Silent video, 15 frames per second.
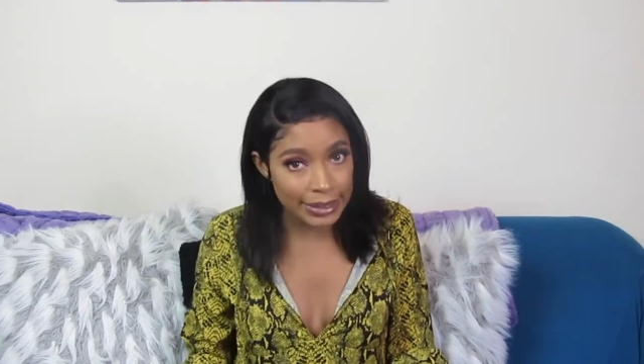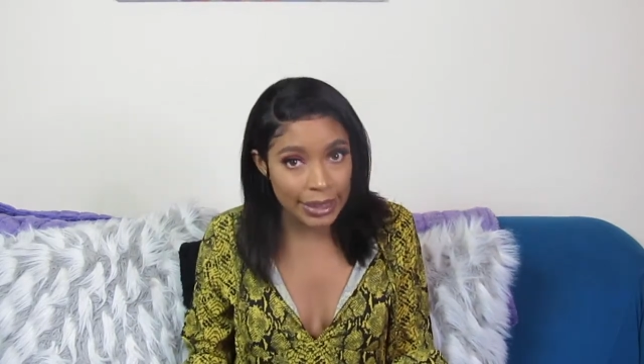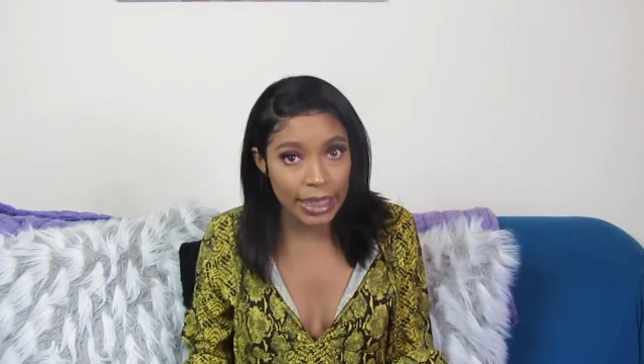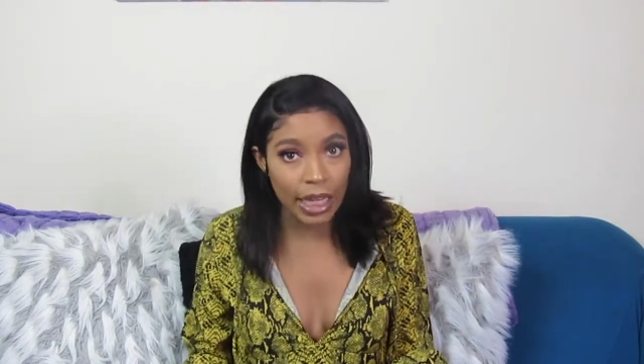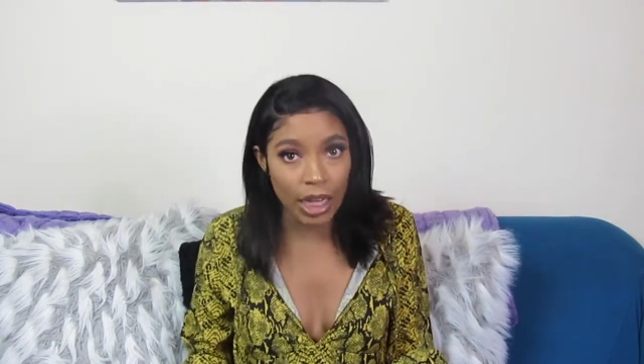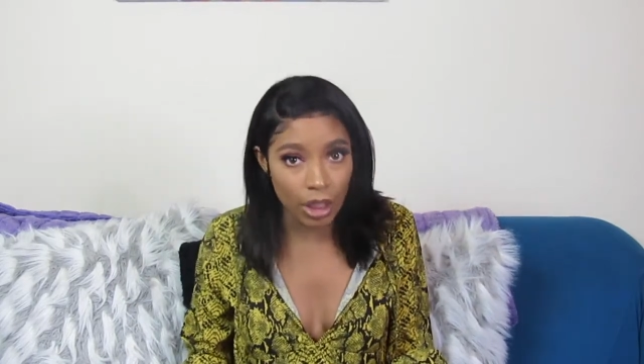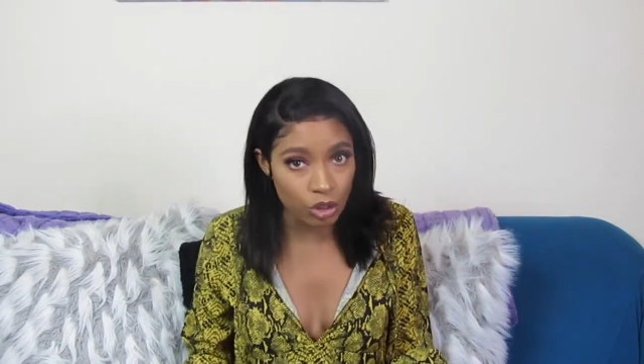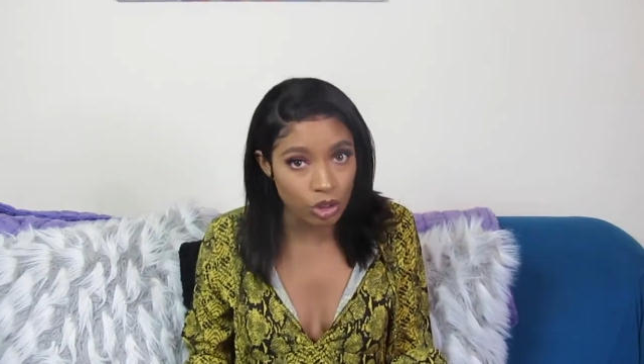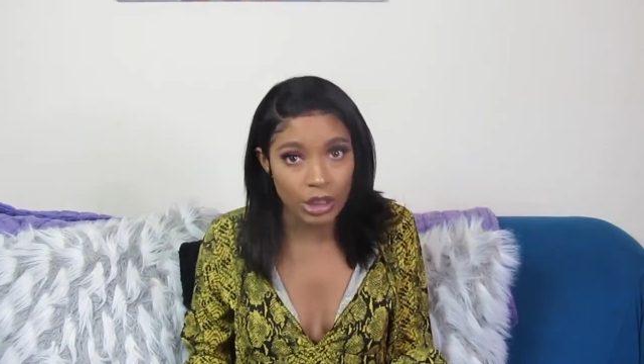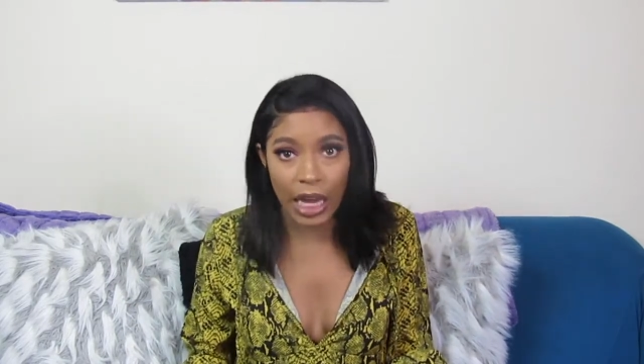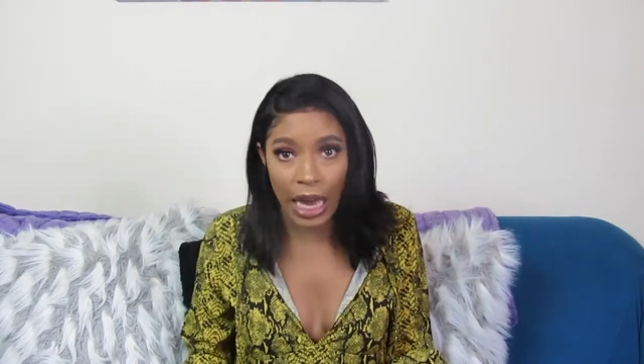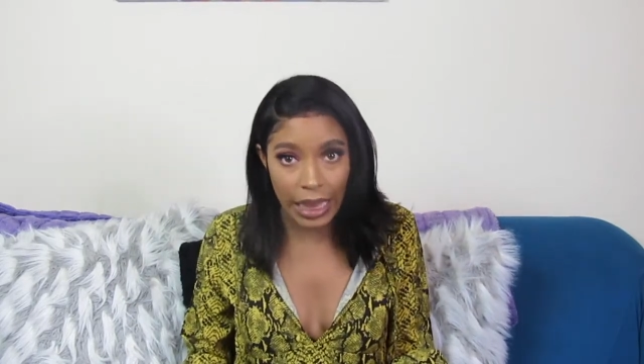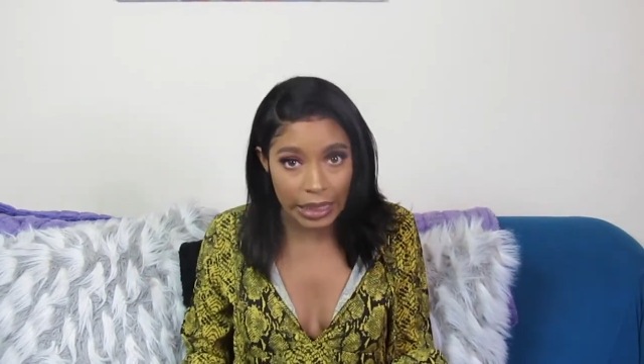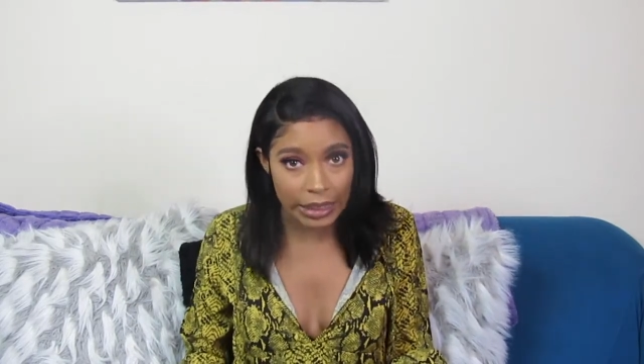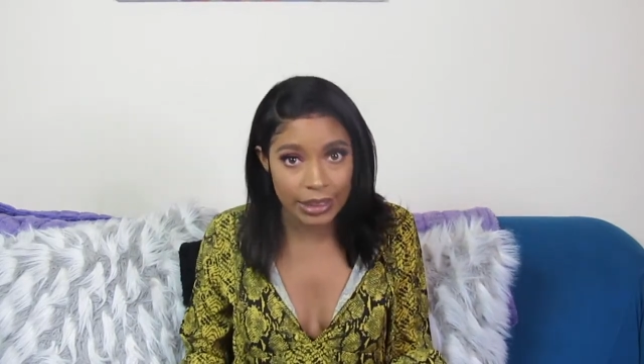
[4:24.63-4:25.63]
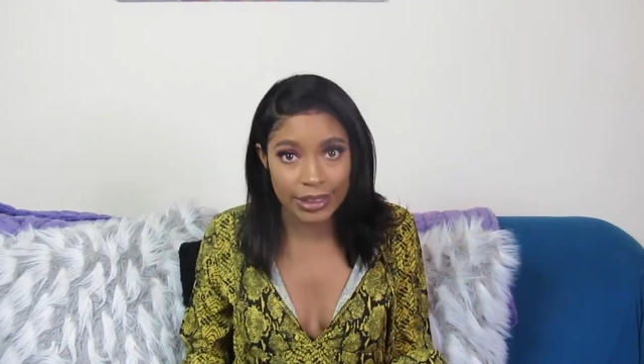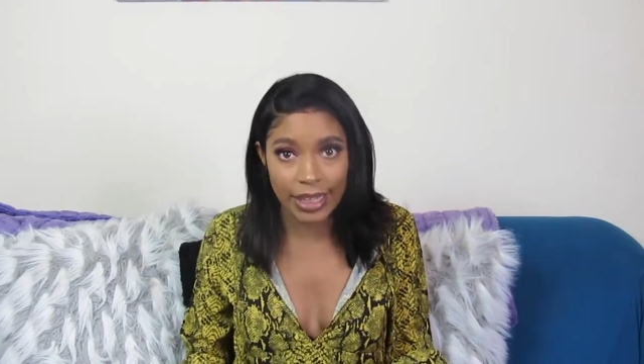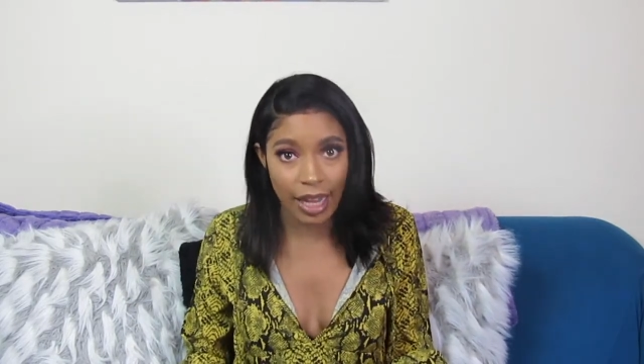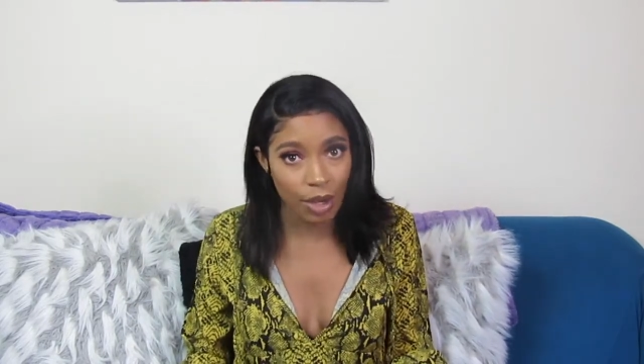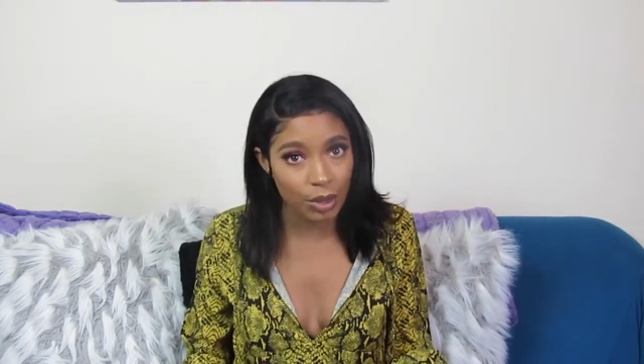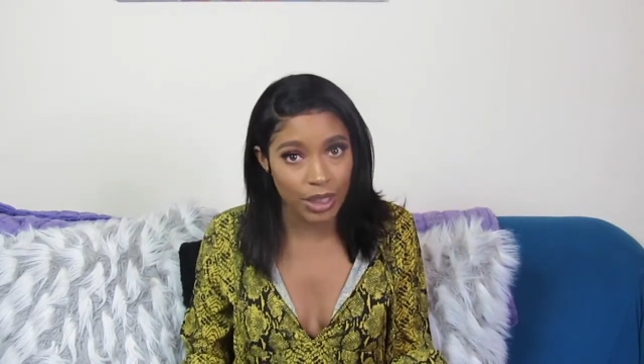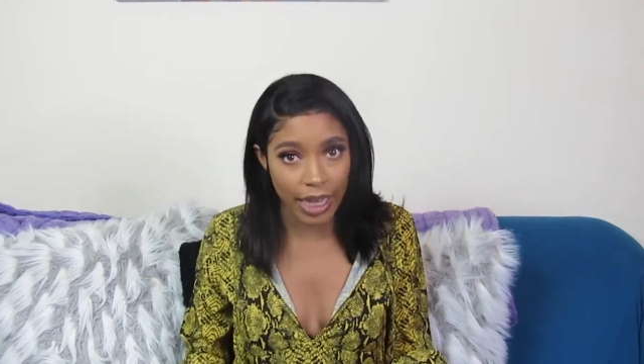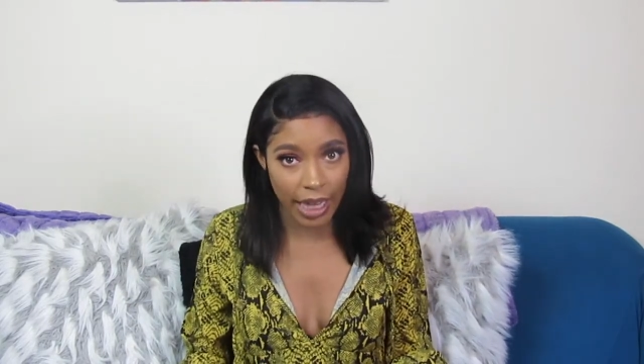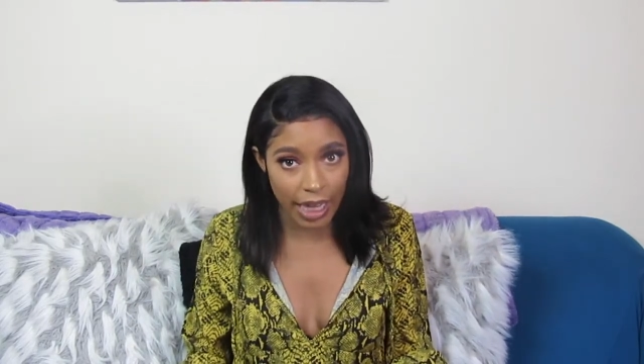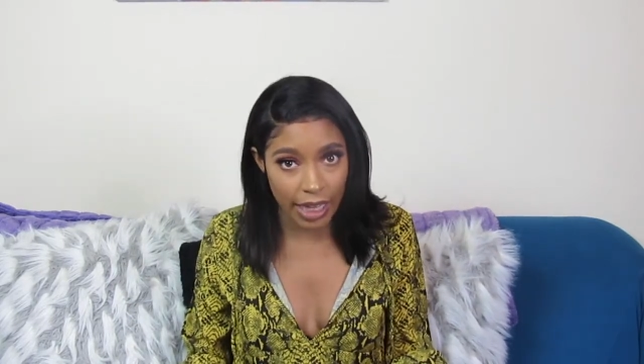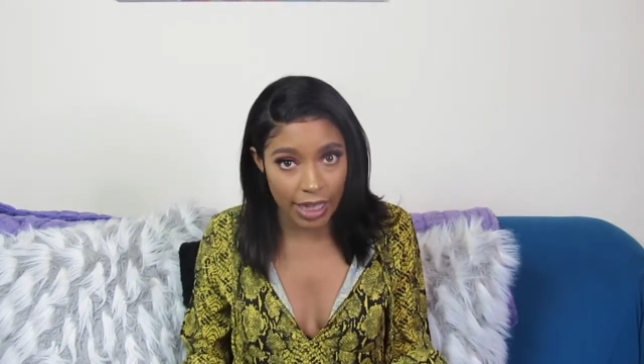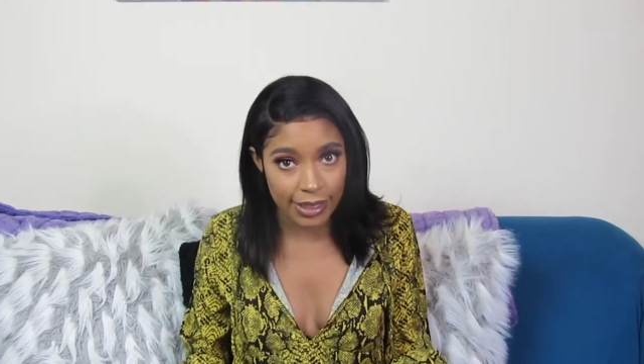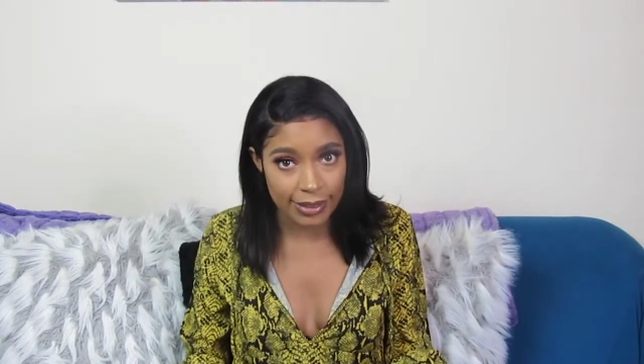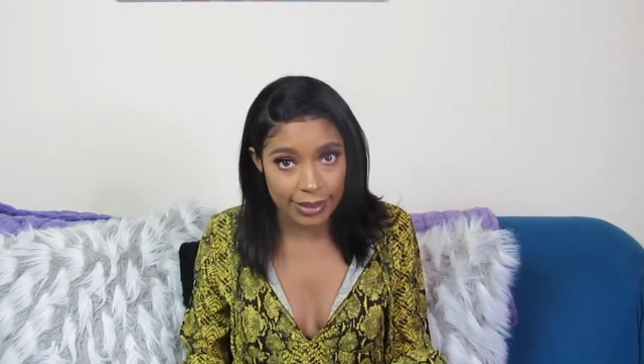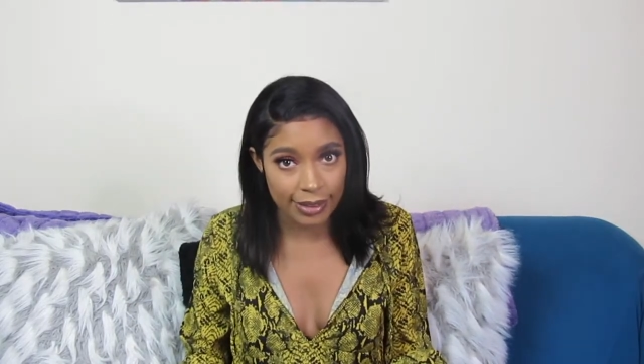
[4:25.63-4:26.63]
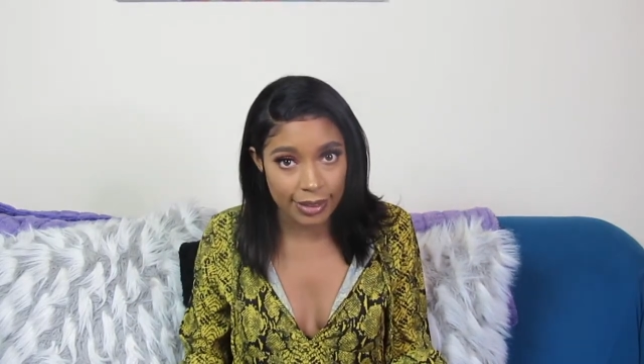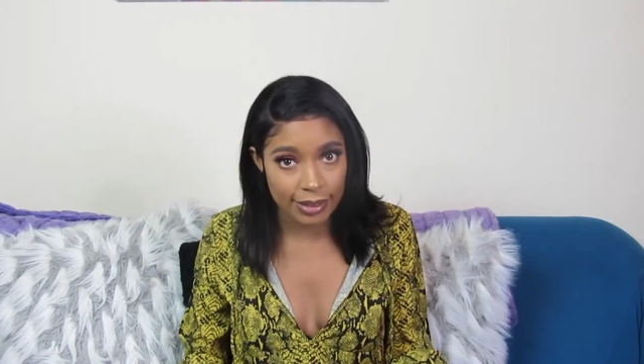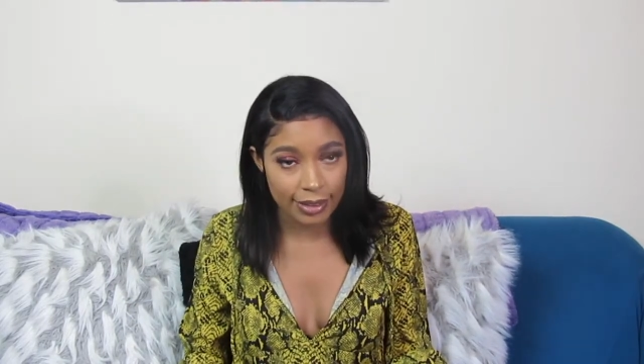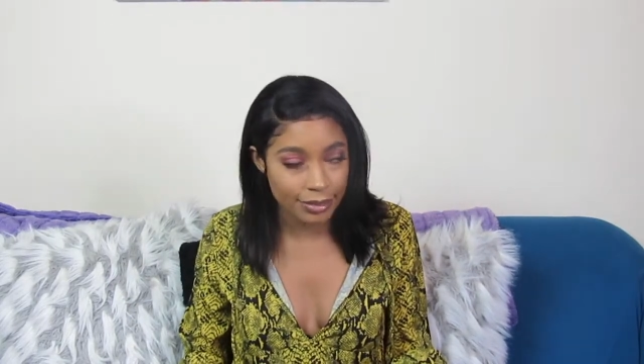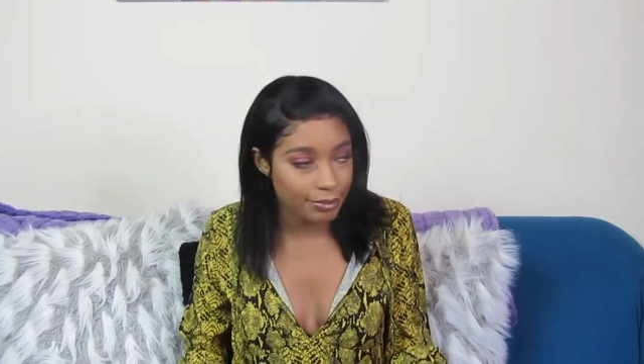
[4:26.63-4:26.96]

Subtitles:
than $100 nowadays?